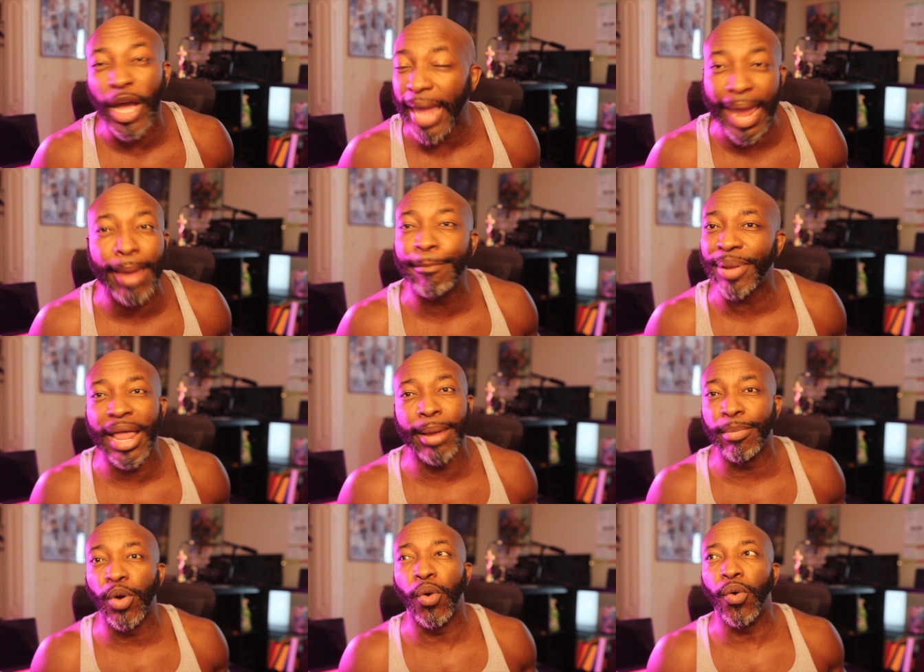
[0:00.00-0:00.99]
a
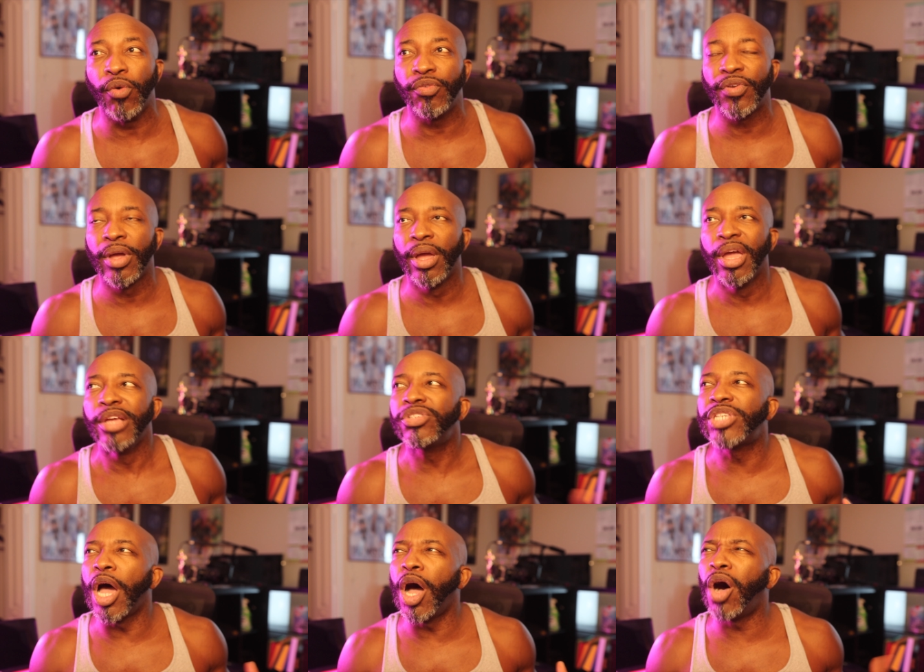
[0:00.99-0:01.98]
gameplay move.
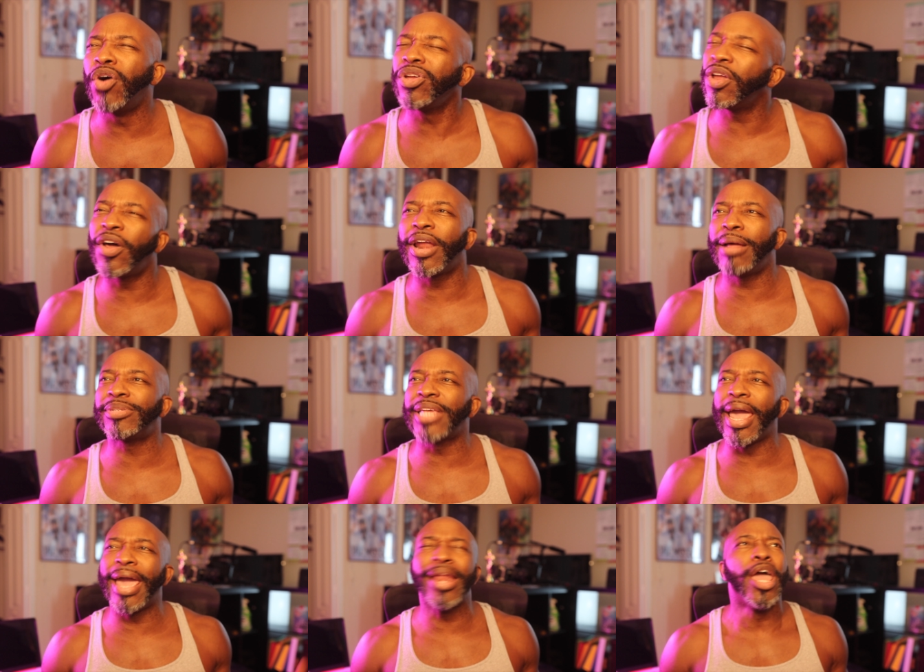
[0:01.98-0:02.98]
So, you know what I'm
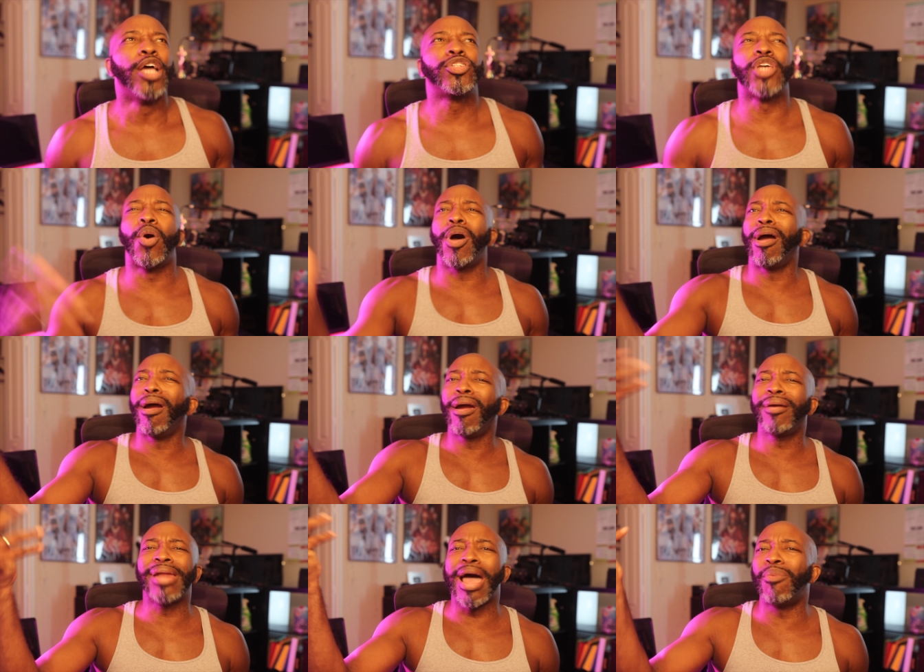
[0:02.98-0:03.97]
saying? So
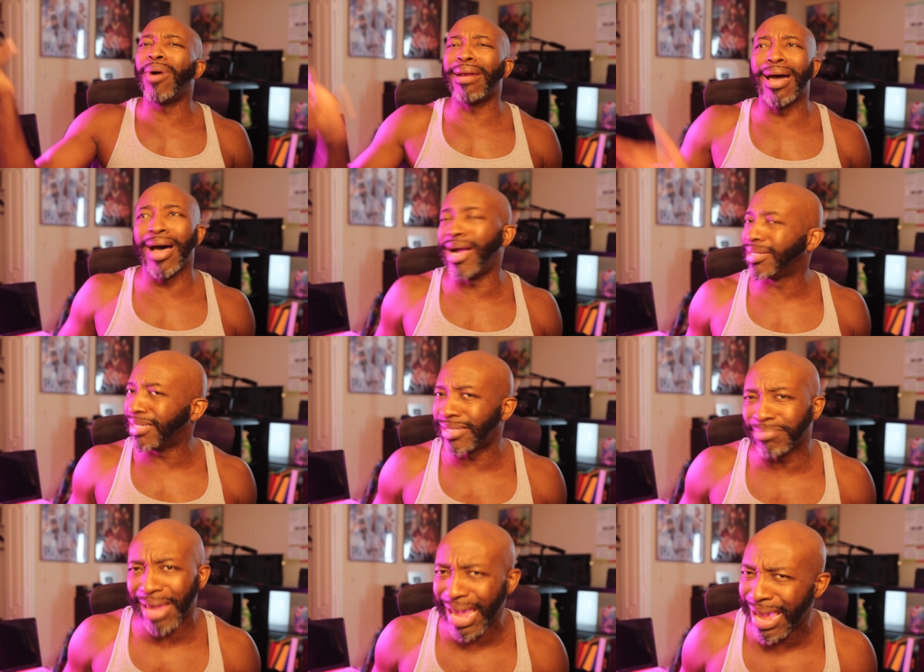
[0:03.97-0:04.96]
her not wanting to hug
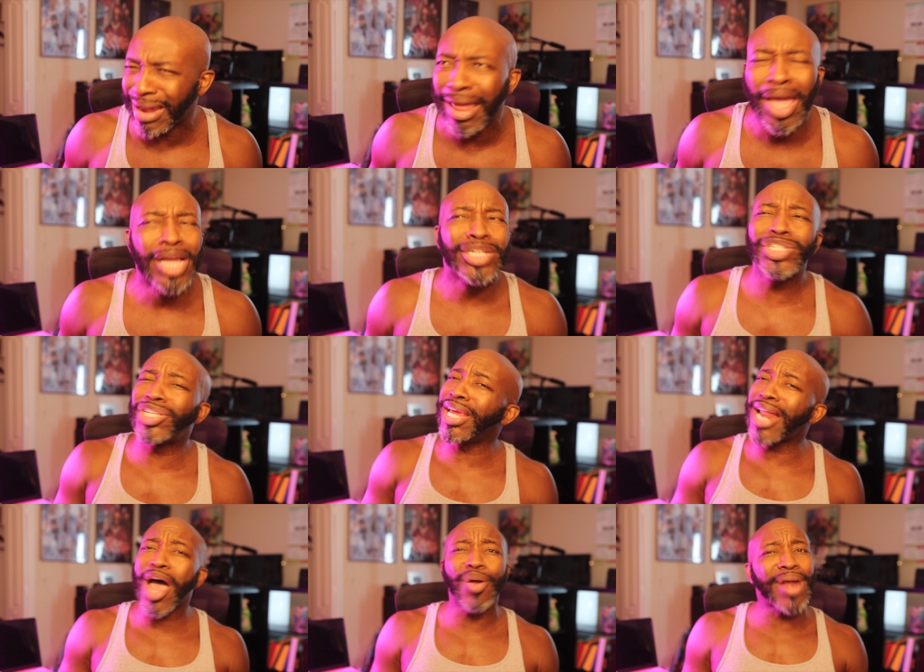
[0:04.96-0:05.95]
this man, she
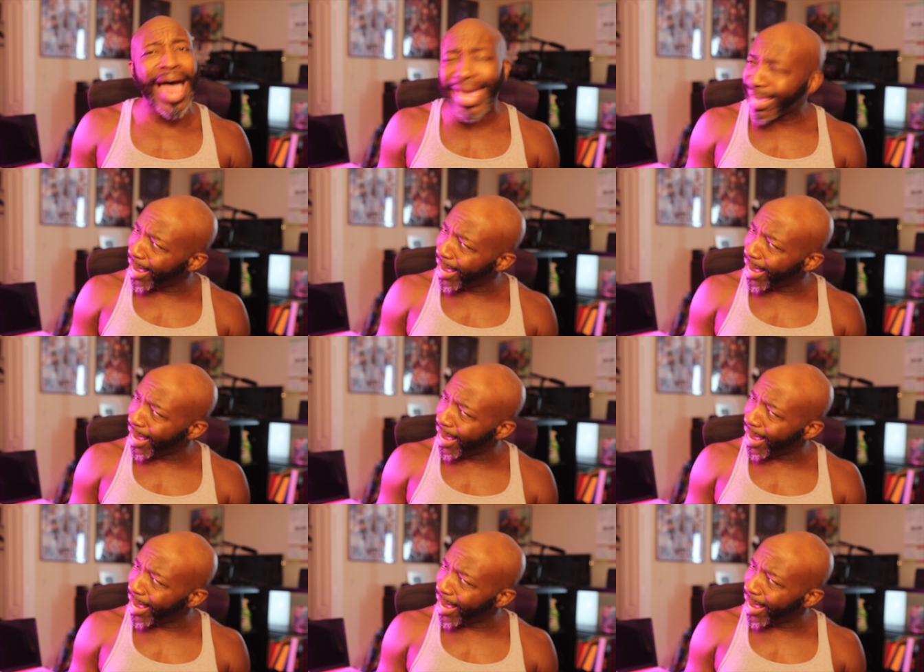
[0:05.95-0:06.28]
don't like